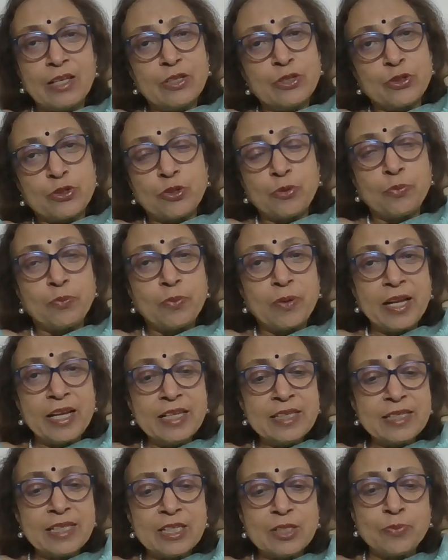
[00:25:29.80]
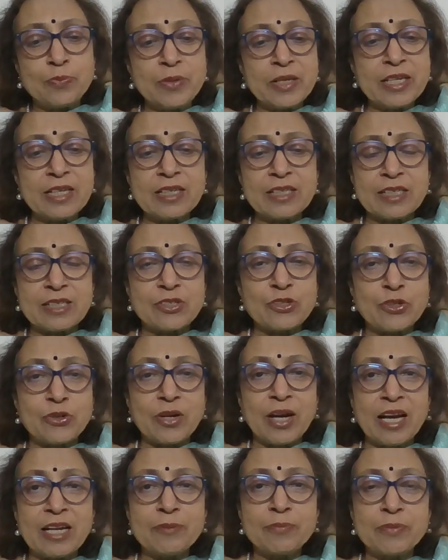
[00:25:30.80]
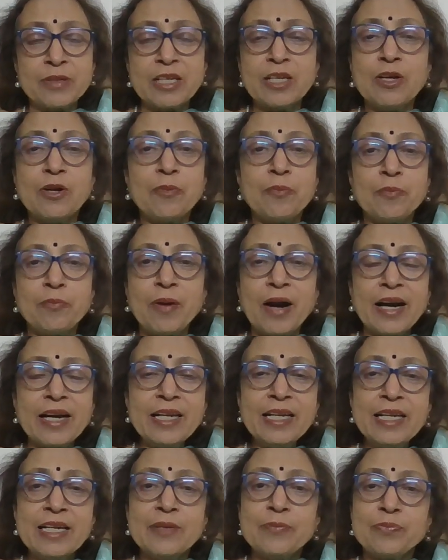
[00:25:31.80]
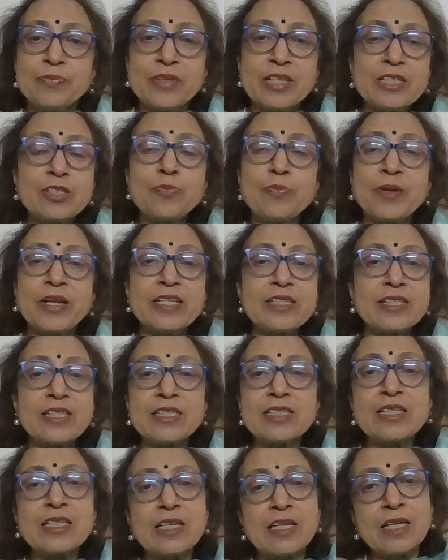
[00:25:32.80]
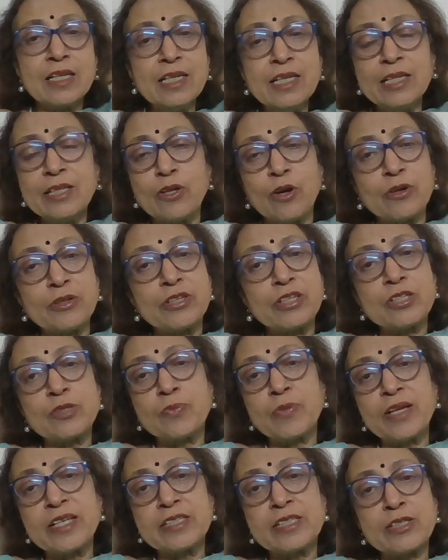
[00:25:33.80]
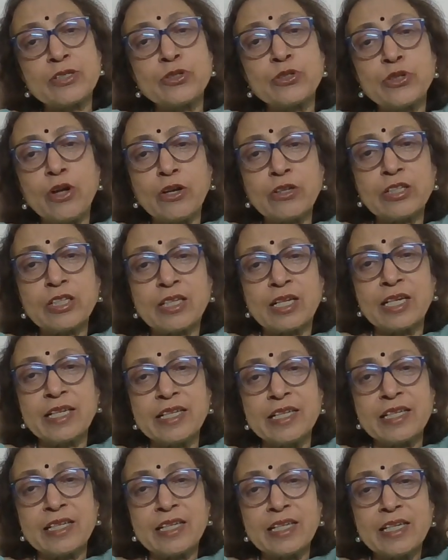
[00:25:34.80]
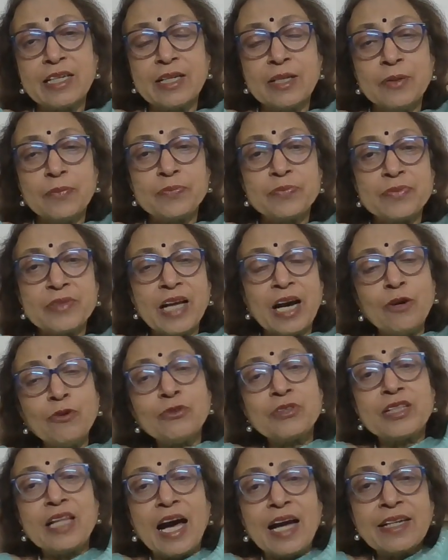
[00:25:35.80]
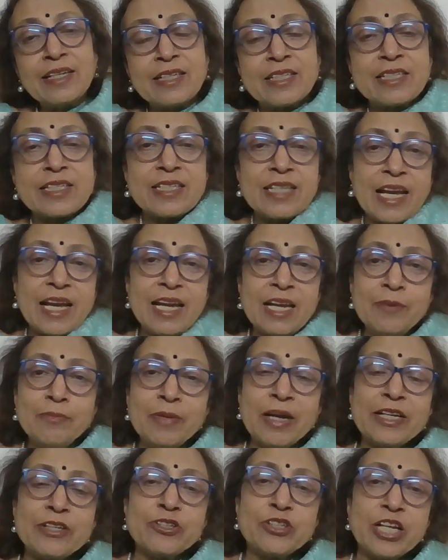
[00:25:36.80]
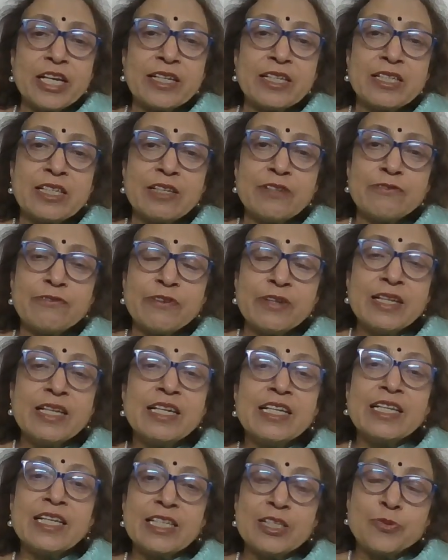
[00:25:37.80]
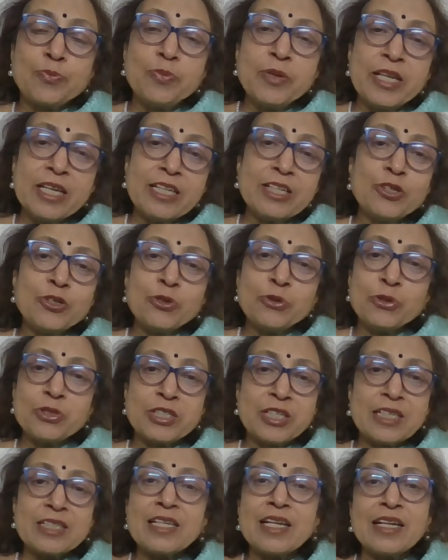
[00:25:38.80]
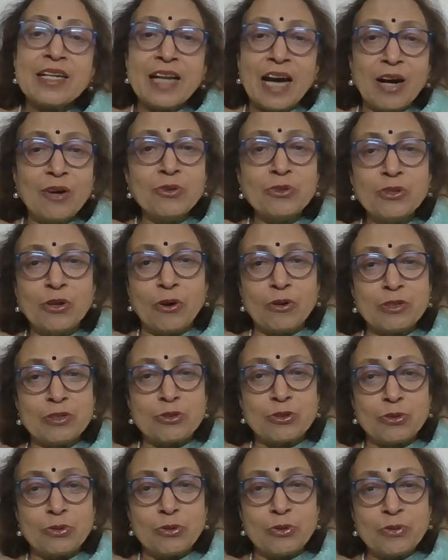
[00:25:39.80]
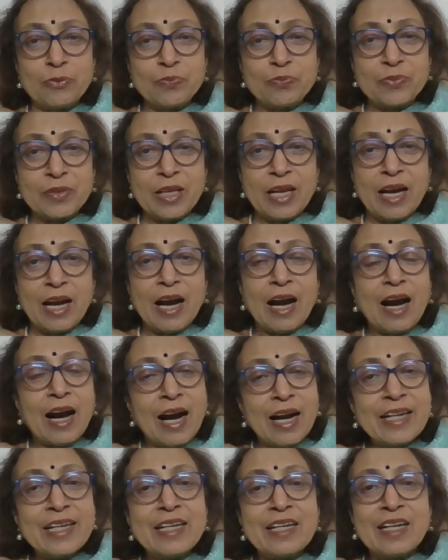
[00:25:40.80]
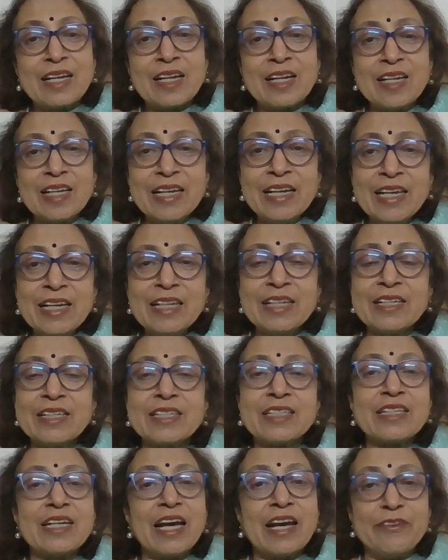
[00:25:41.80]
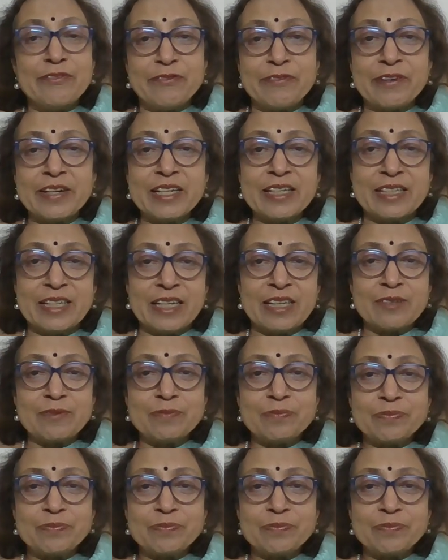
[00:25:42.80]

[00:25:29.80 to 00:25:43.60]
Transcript: So place is being described by this place is clean or this place is not clean. Now that same adjective is being used as a noun also. I clean it every day.